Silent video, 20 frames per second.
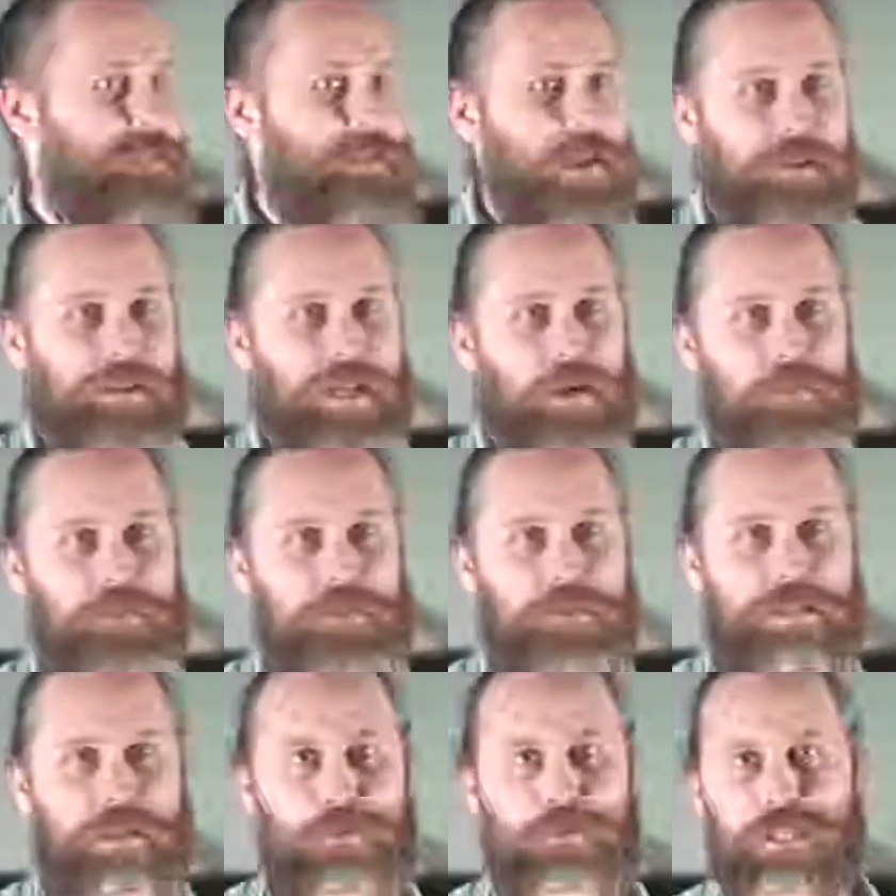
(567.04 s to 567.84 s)
And that
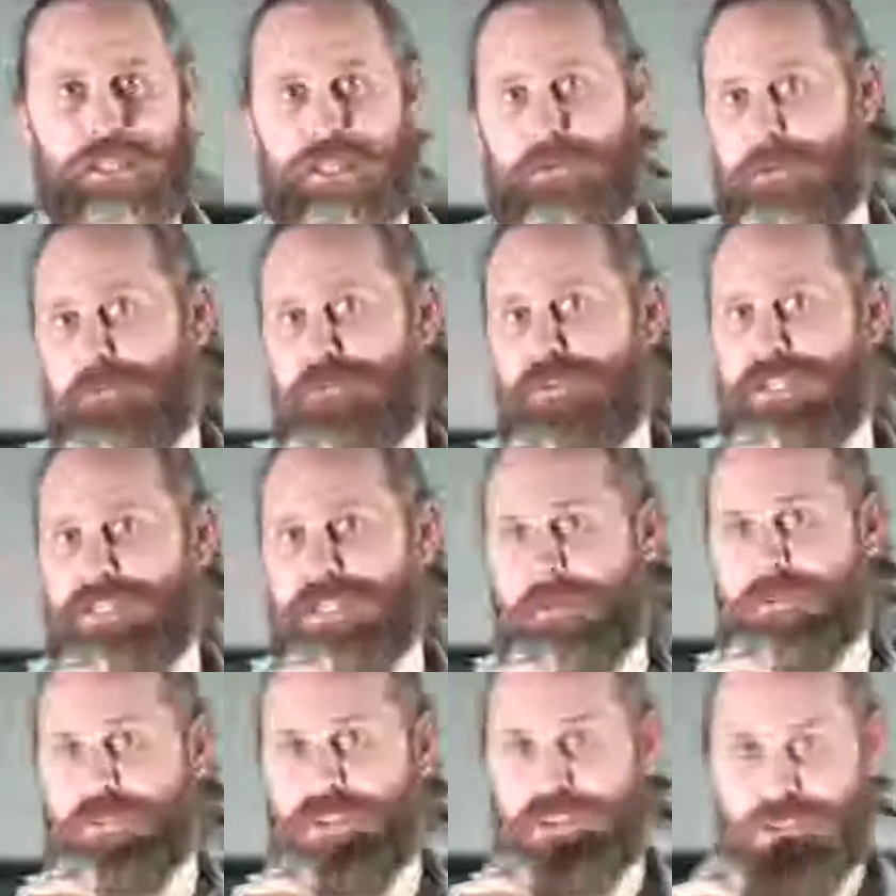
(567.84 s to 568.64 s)
was the end of my prayer
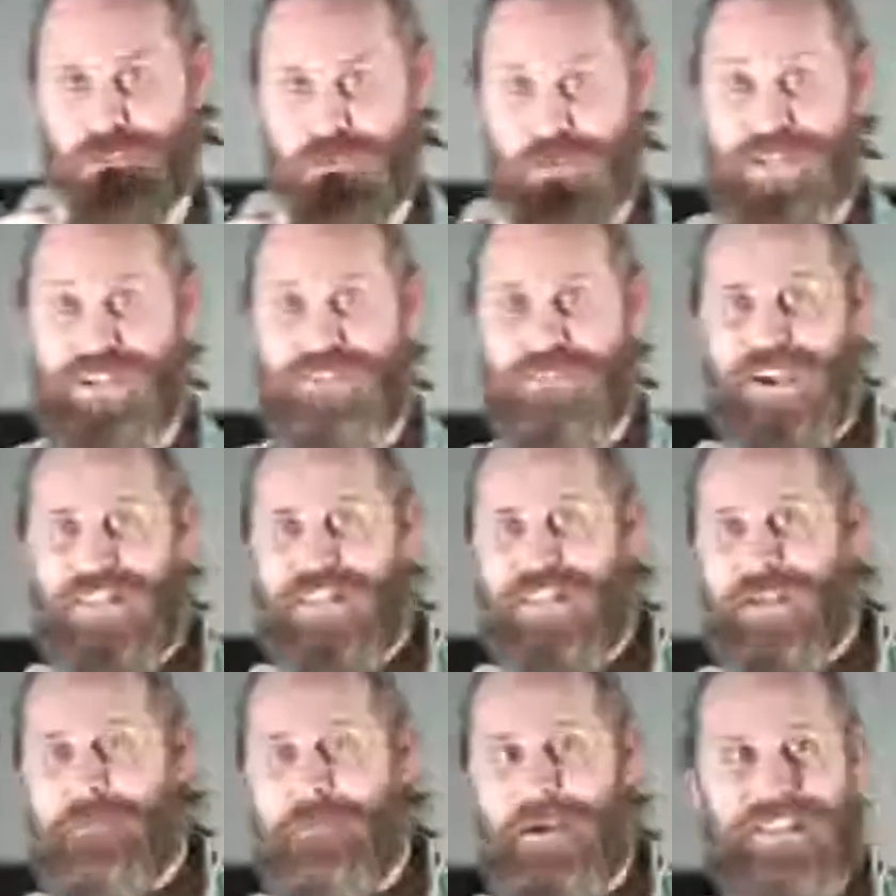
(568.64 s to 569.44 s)
time. And so I just went away
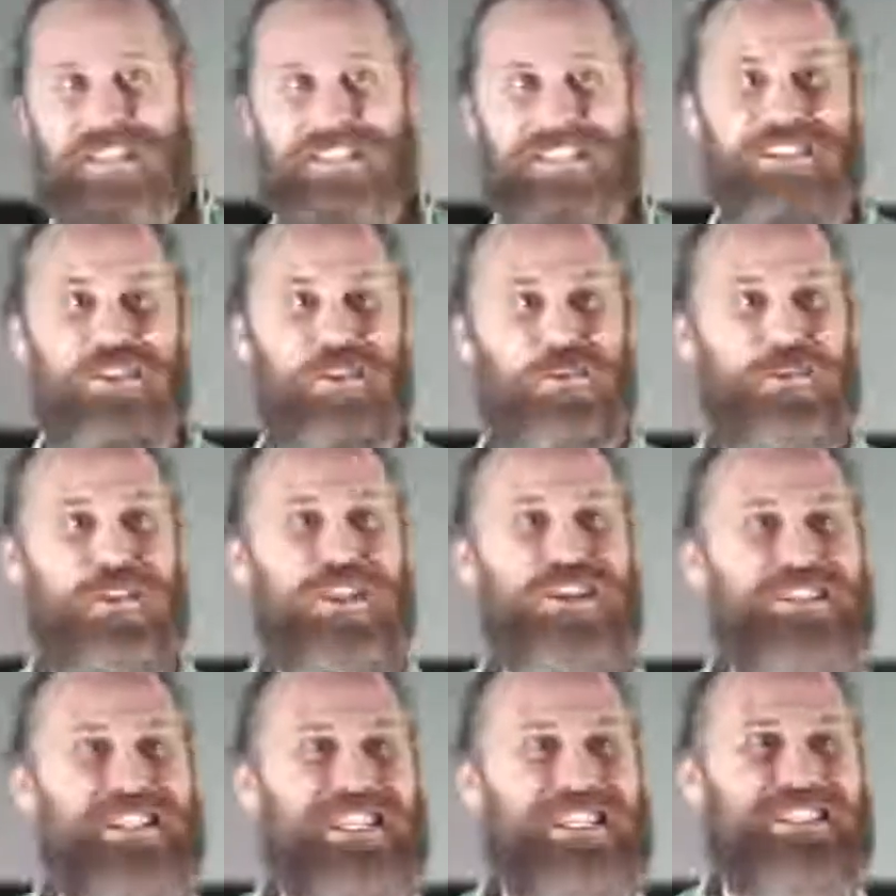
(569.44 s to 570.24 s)
thinking about this, and it was one
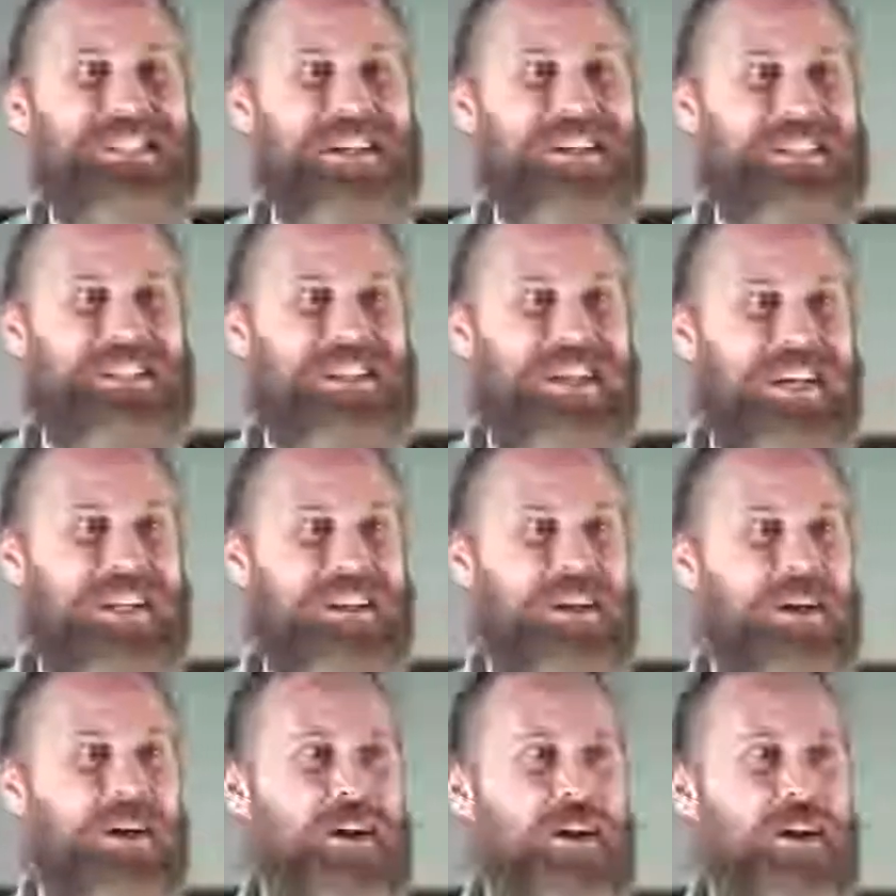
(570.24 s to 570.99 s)
of those things I was like,